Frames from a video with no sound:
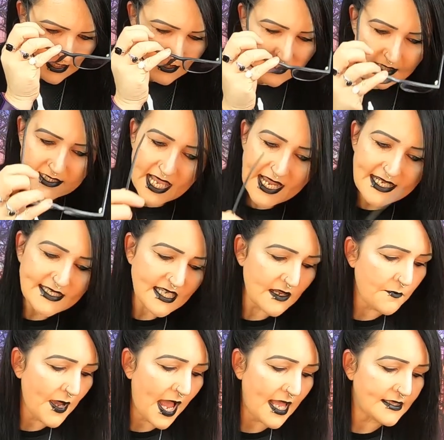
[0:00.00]
So there's
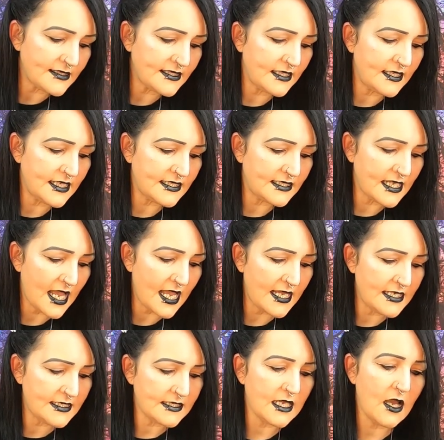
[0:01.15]
£18 in this,
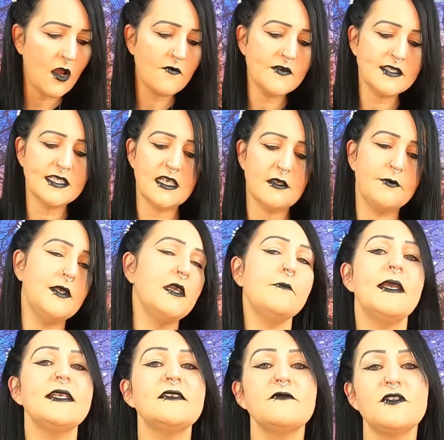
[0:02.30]
guys. Obviously, it'll be a
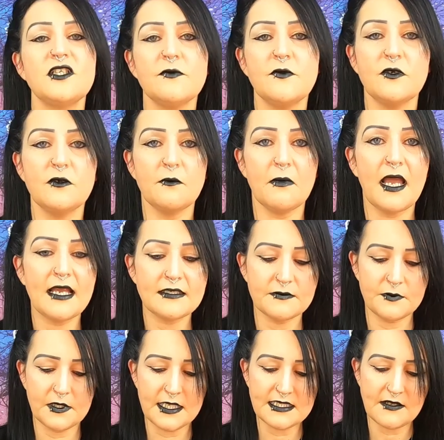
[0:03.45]
mix of shimmer and matte,
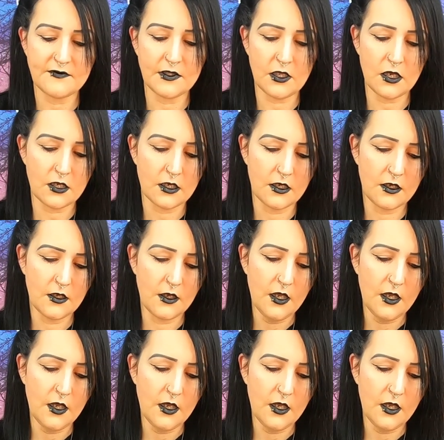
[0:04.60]
but let's have a look.